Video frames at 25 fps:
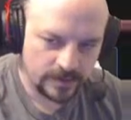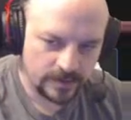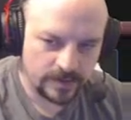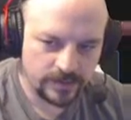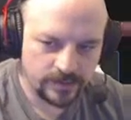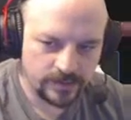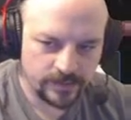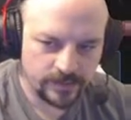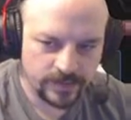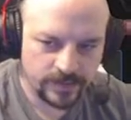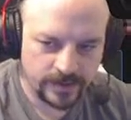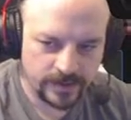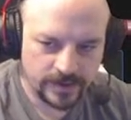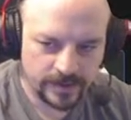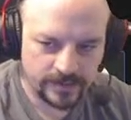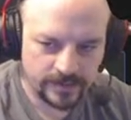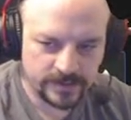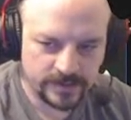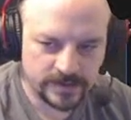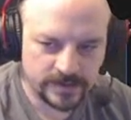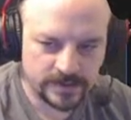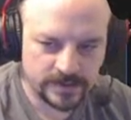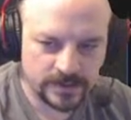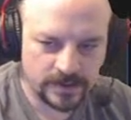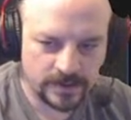if we
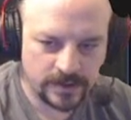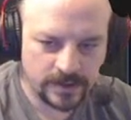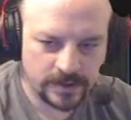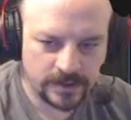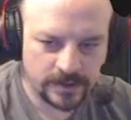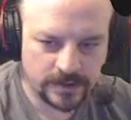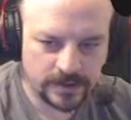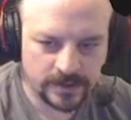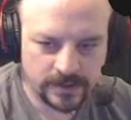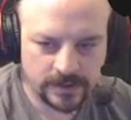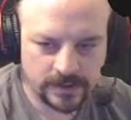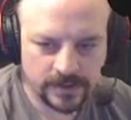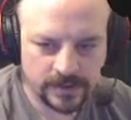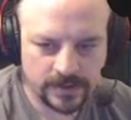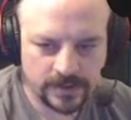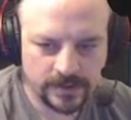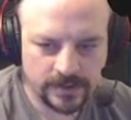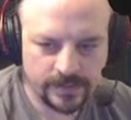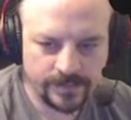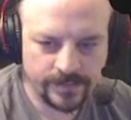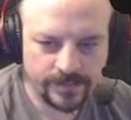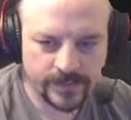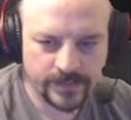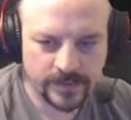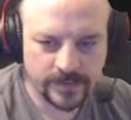have selected
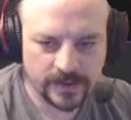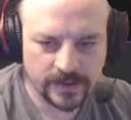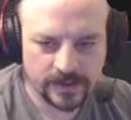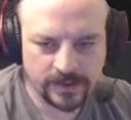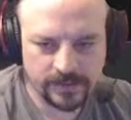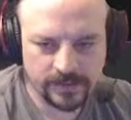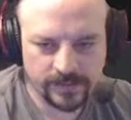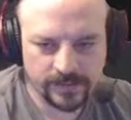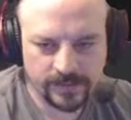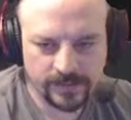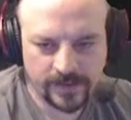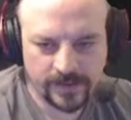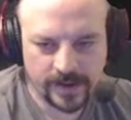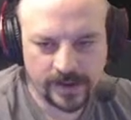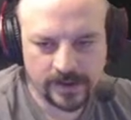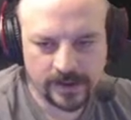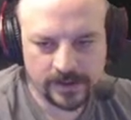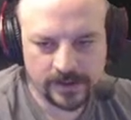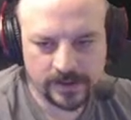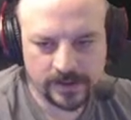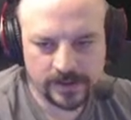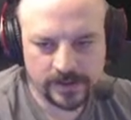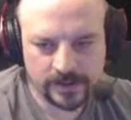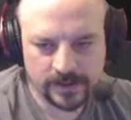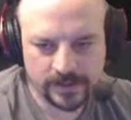a
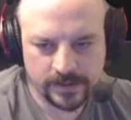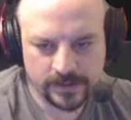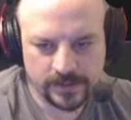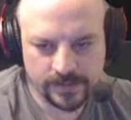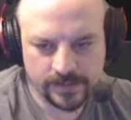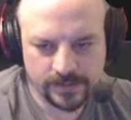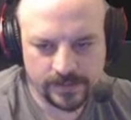valid